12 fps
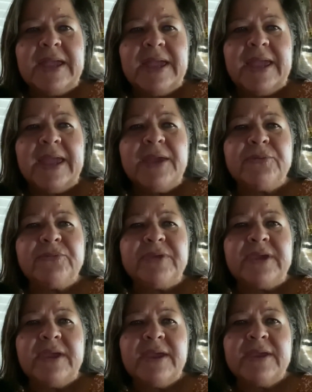
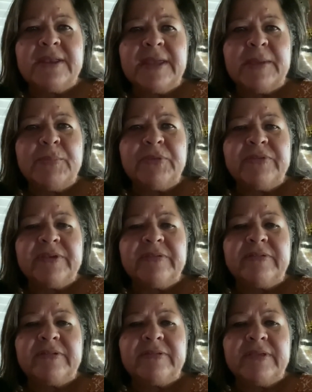AOTK enables
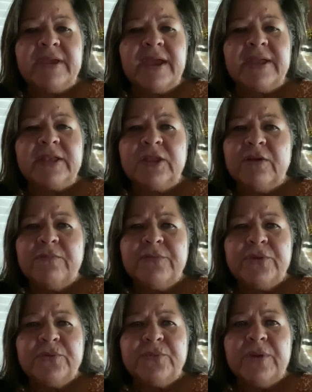us to say, I love
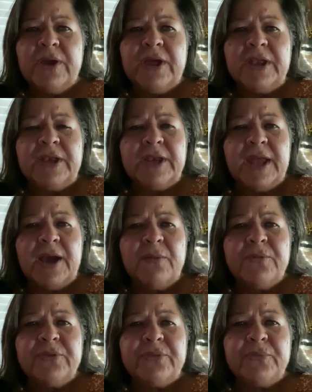you, not
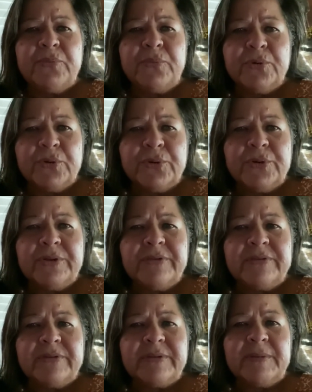with
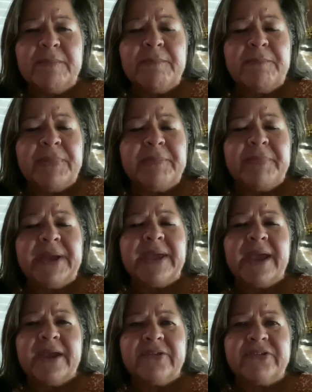words, but by
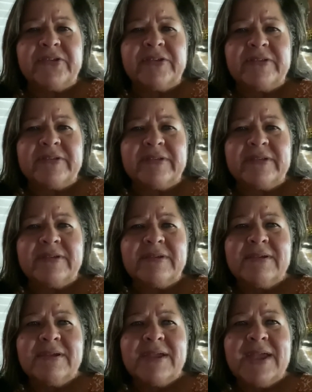actions.
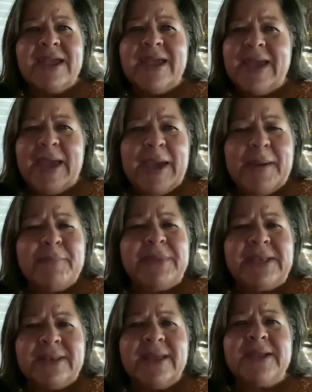
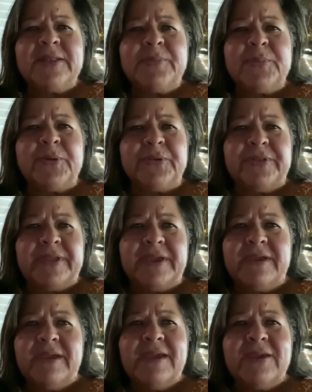Happy ninth
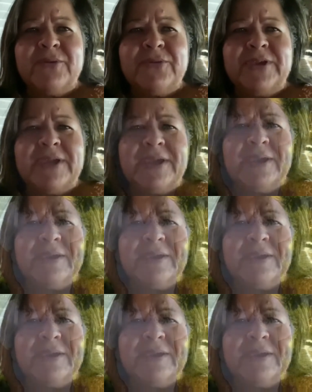birthday, AOTK.